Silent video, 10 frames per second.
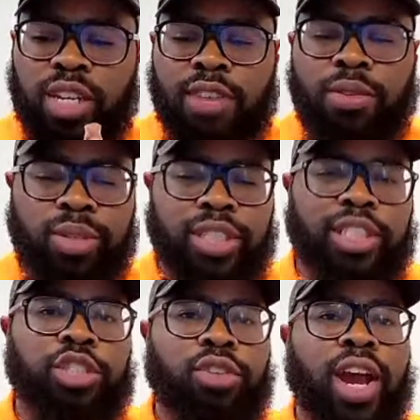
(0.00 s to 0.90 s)
even with
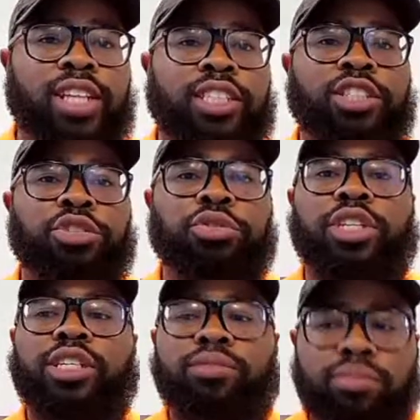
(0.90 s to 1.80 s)
this strategy, you
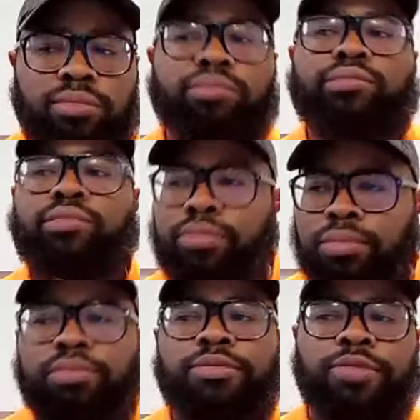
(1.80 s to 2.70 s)
can
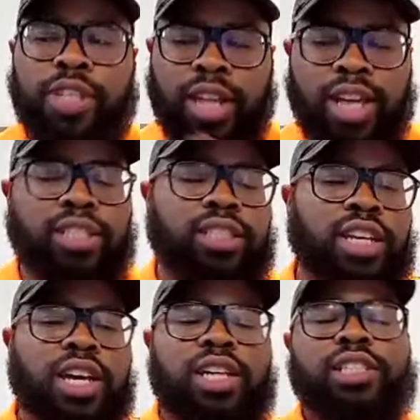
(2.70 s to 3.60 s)
finesse
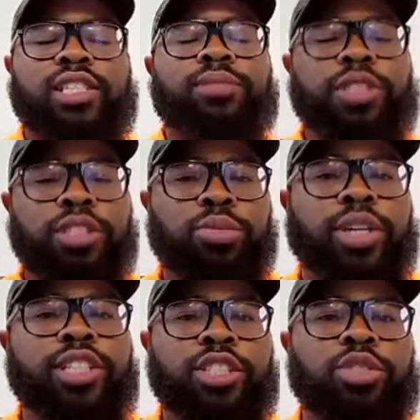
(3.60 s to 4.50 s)
some
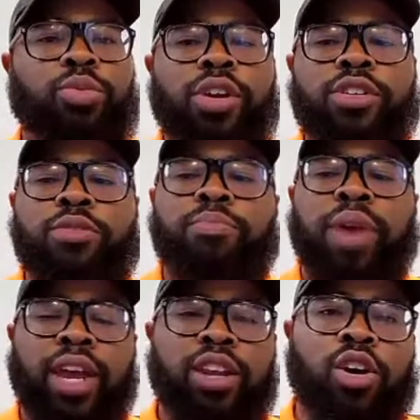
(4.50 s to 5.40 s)
situations where you're
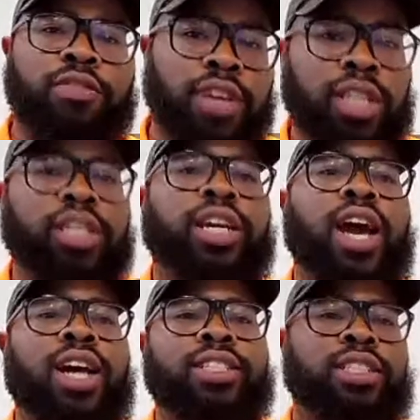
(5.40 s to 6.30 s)
paying off other
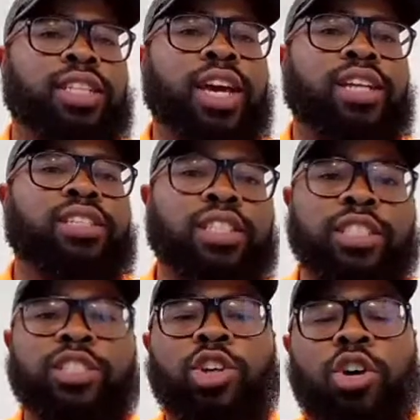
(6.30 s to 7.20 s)
kinds of debt,
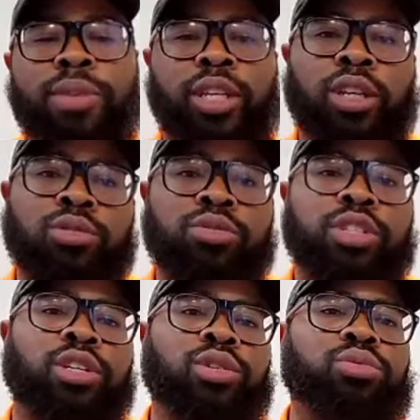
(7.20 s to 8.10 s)
installment
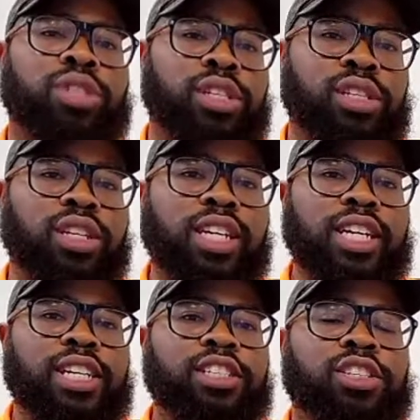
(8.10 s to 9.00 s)
loans included.
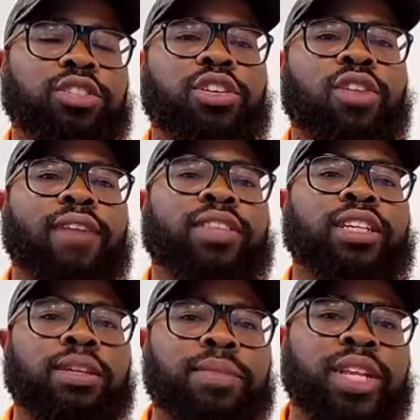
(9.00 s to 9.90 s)
So you don't have
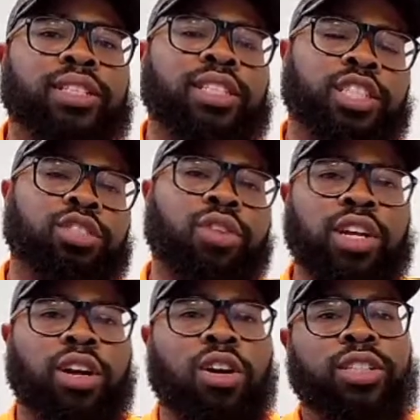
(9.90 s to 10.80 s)
to limit it to just
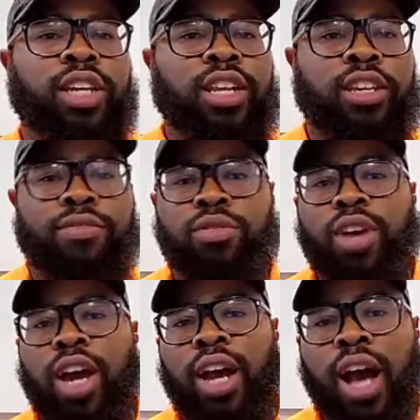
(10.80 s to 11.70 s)
credit card debt. If you
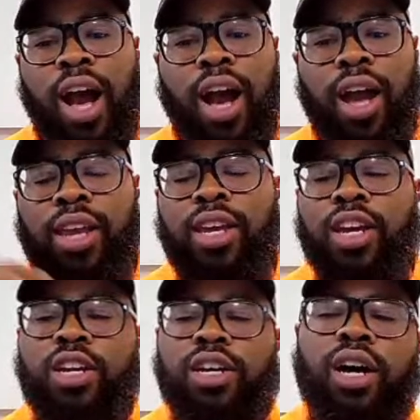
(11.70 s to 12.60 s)
got a high
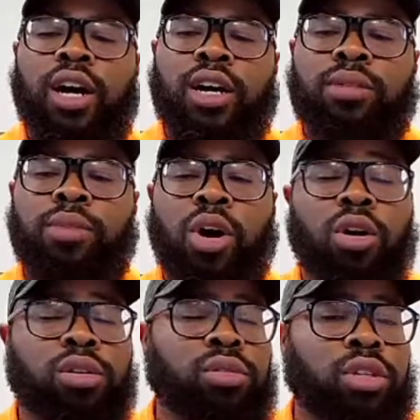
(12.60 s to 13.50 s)

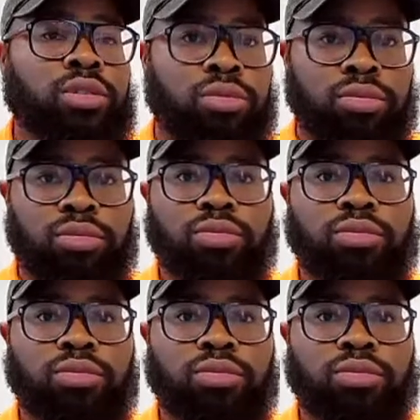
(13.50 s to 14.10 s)
auto loan,